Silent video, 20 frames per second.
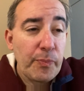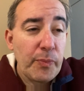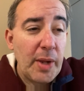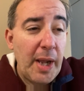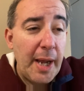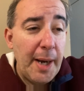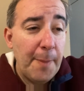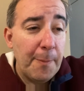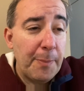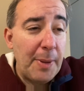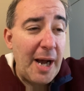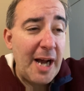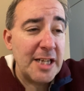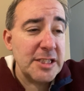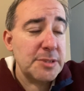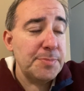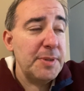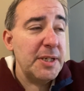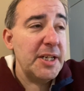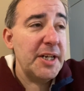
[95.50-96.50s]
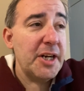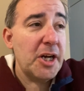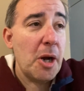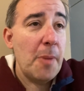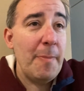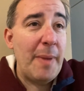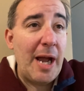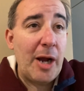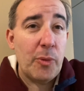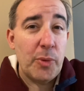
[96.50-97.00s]
And I'm possibly gonna come
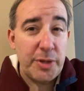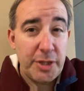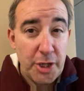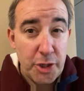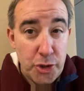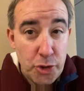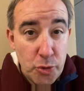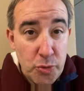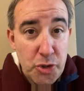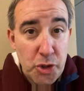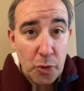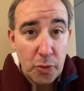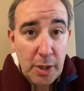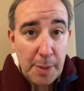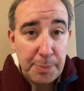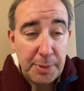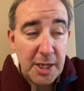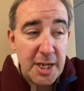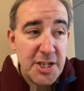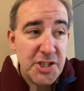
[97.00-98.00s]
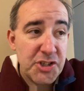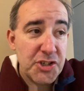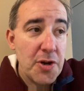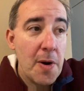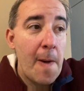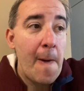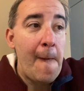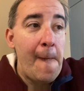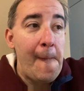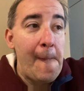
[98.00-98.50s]
back with a new donut place
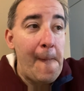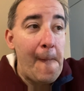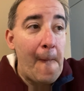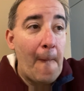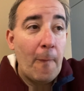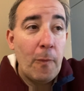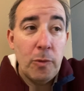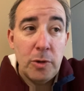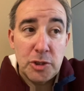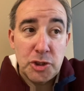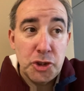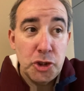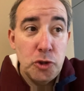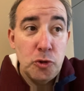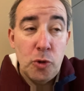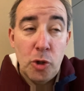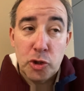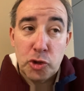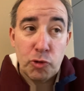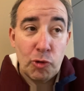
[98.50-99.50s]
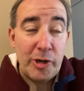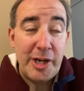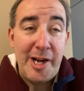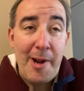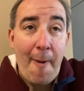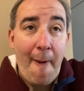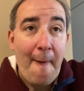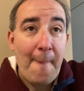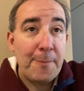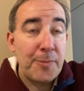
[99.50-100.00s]
or two or three,
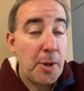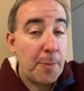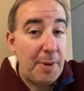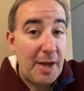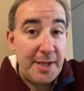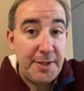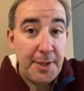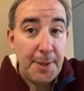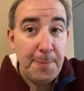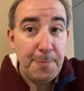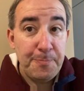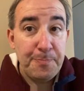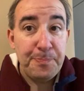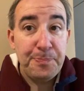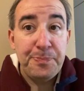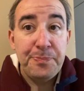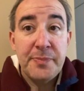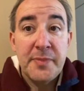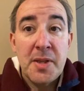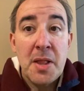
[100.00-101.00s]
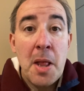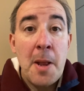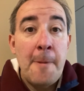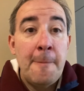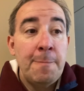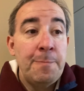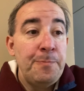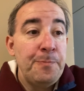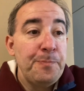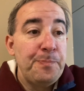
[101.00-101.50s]
depending.
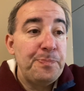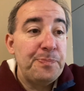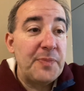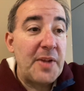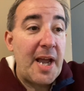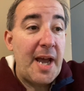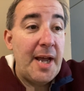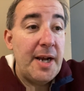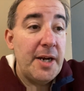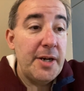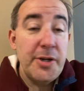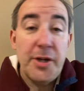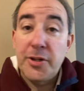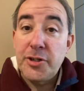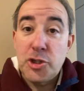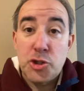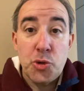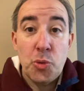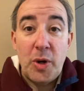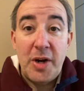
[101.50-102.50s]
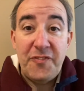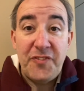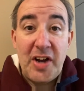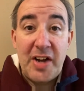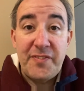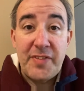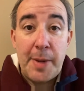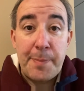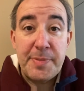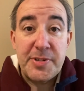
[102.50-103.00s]
And another
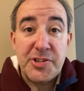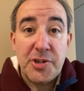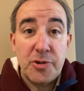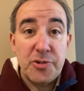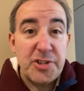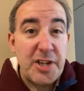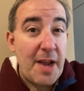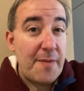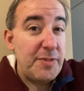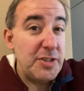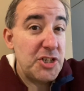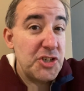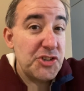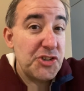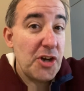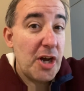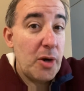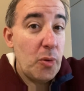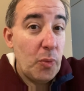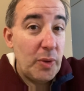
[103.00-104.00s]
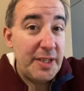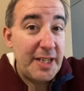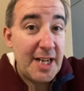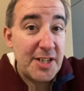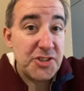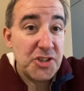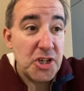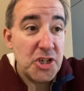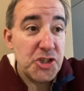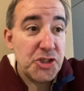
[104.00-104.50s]
25 episodes. Haven't decided when
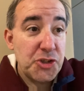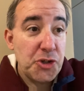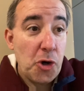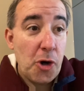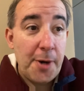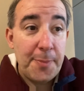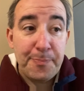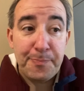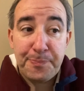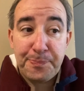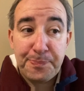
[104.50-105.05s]
that's gonna start,